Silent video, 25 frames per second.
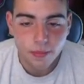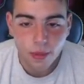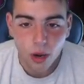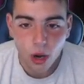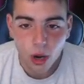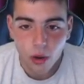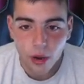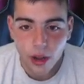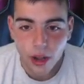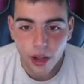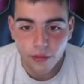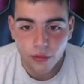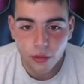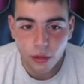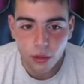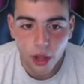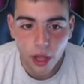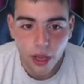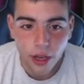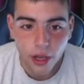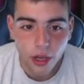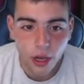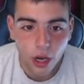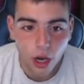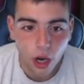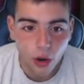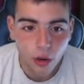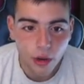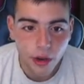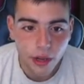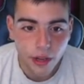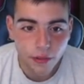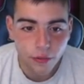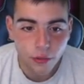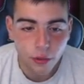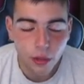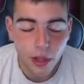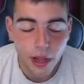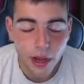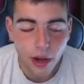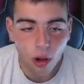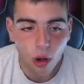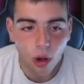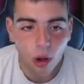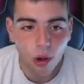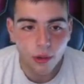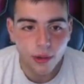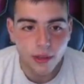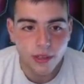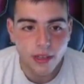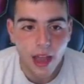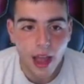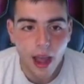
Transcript: bro, if you like Curry, if you like all these